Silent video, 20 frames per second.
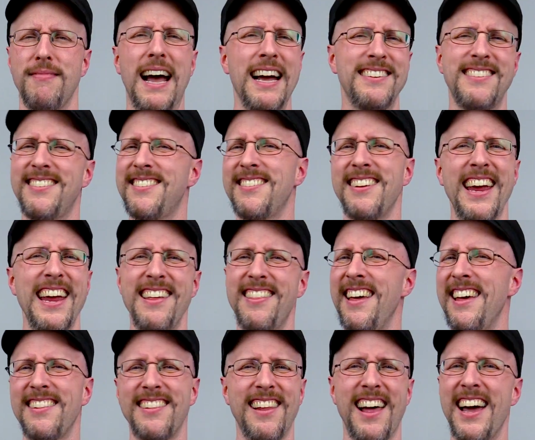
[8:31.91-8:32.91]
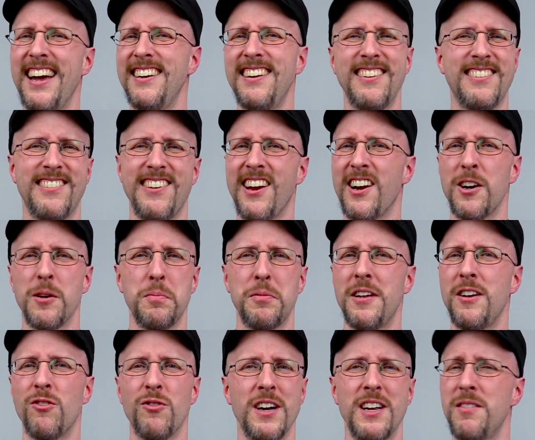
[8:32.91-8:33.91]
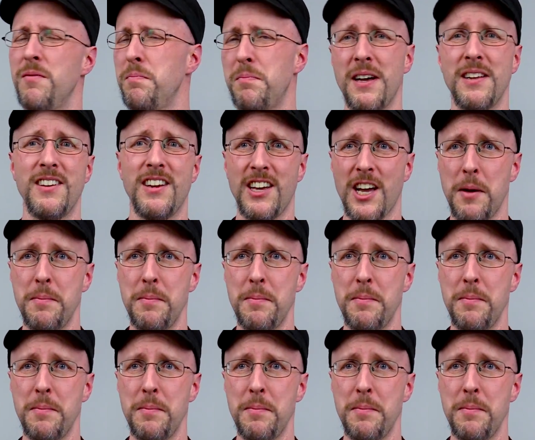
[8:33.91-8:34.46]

I'd say that line is terribly written, but